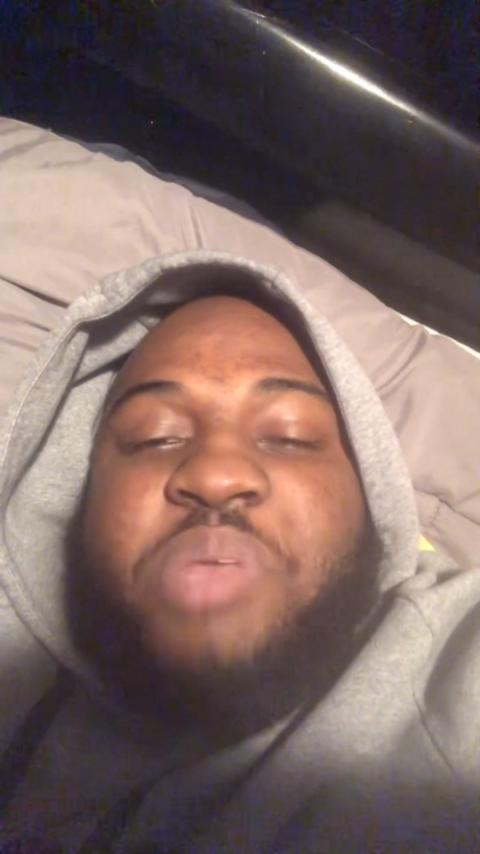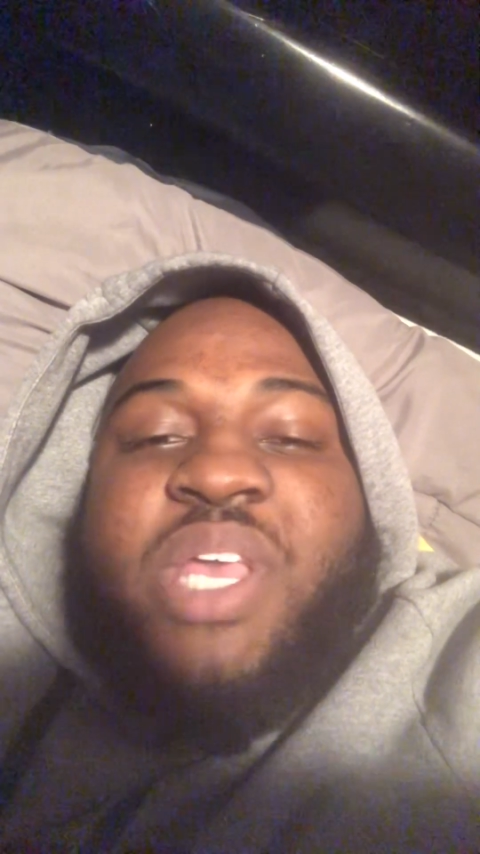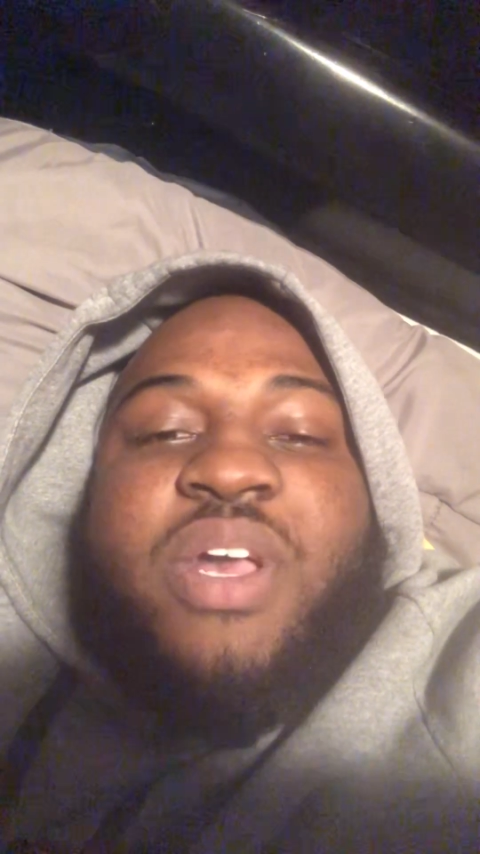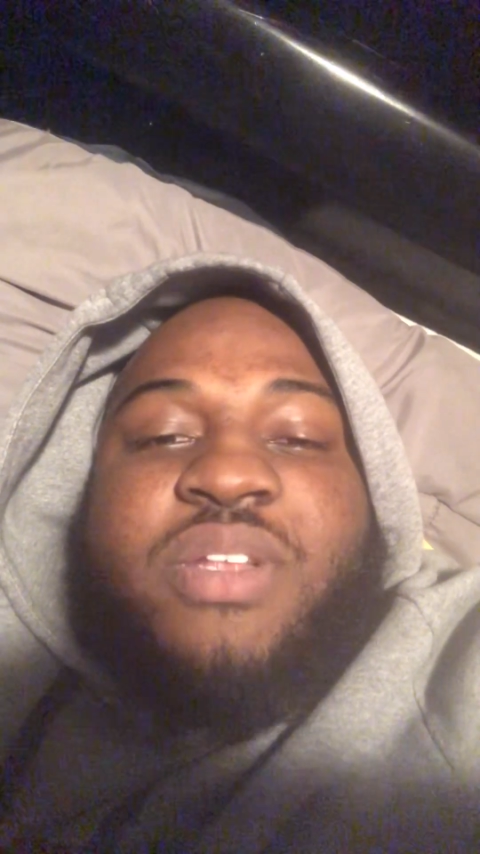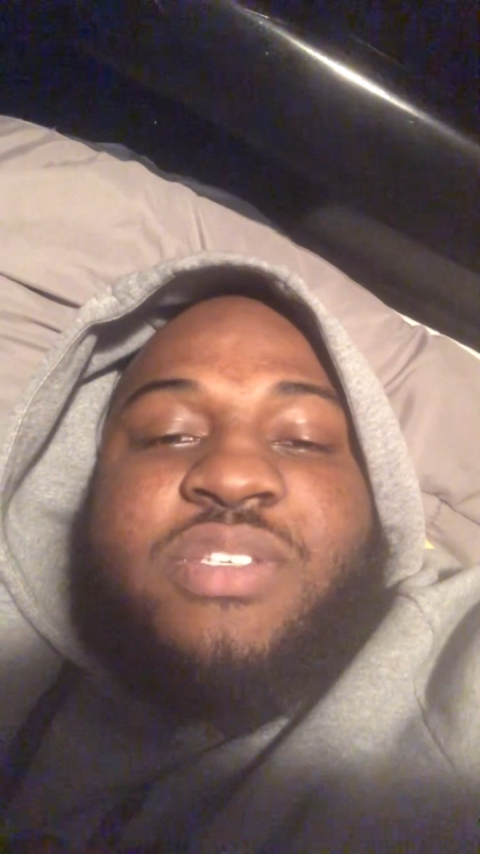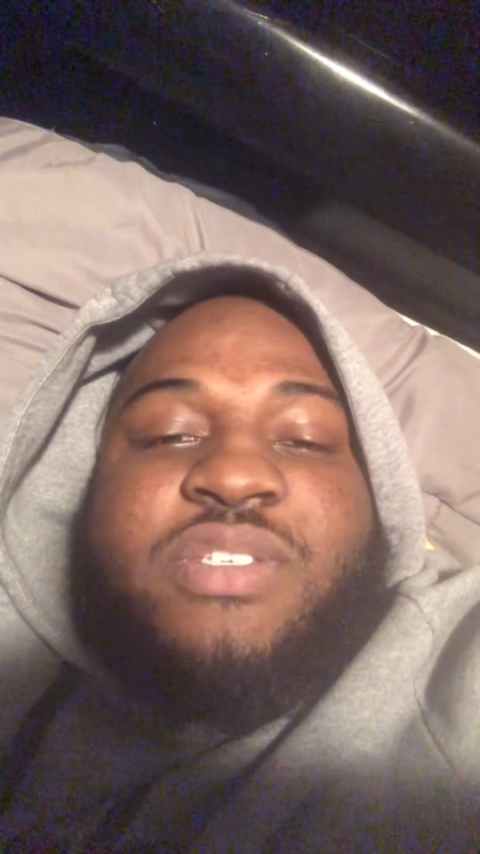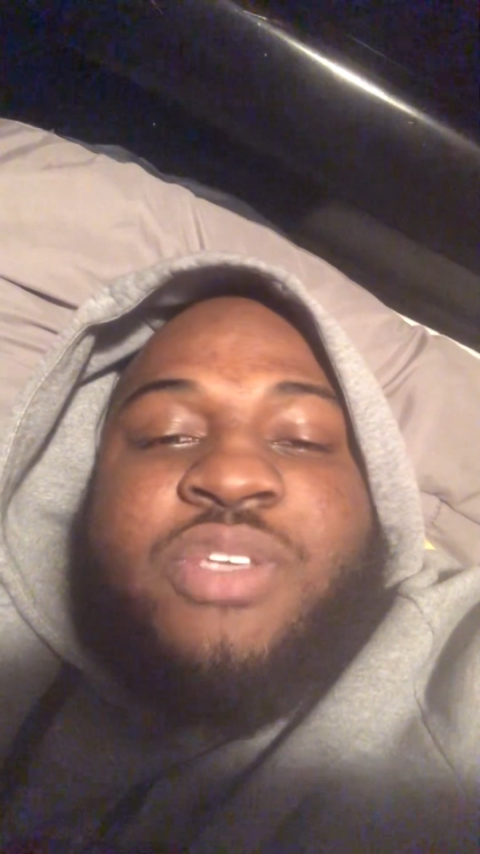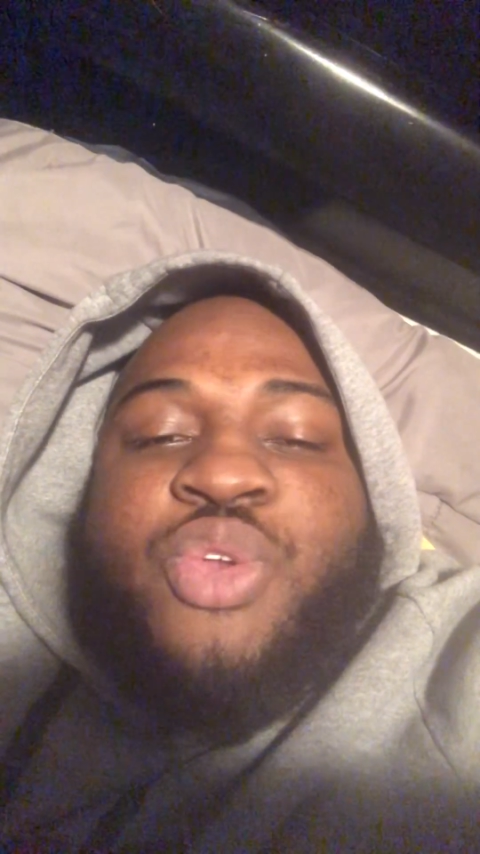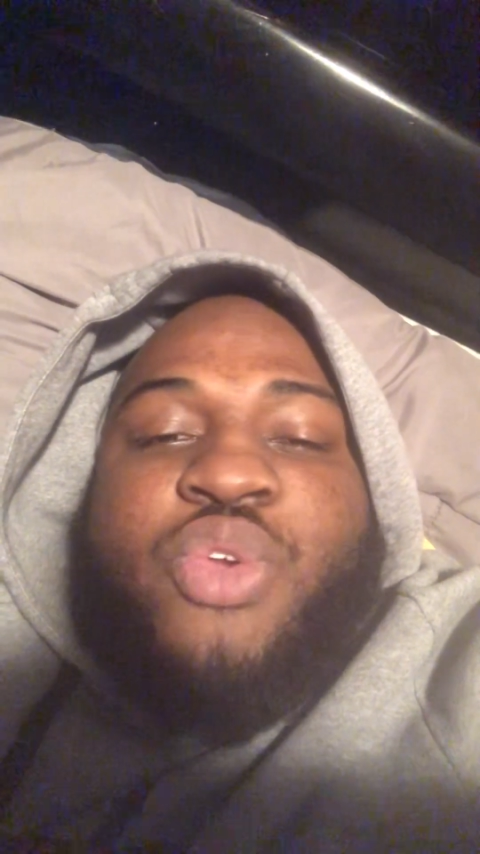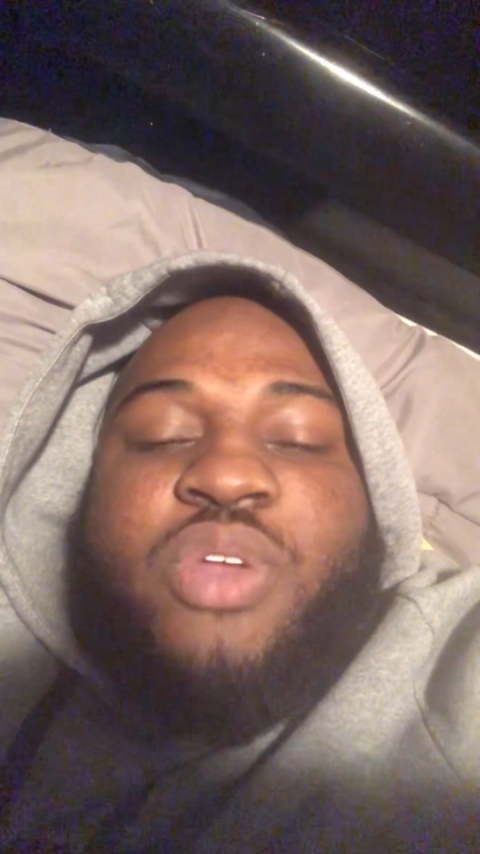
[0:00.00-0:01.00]
be
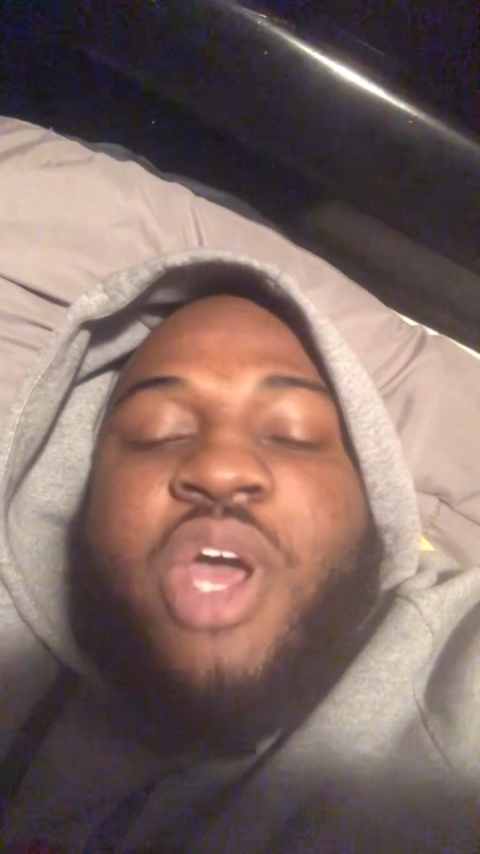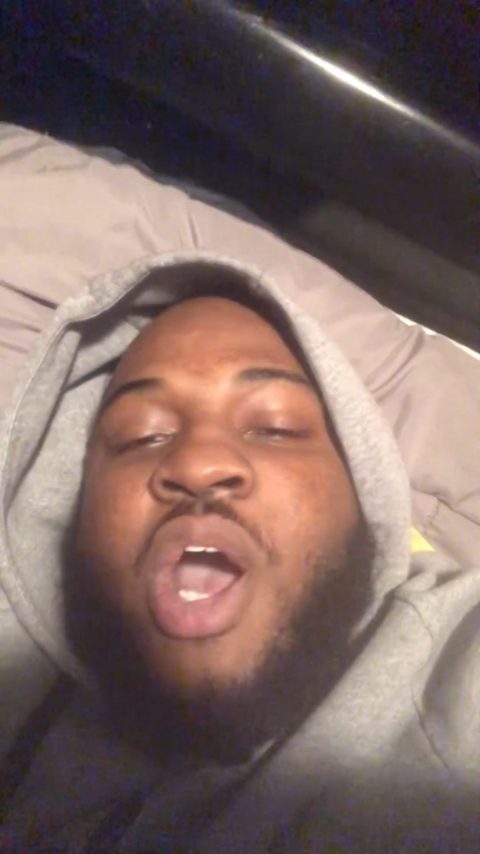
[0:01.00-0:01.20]
considered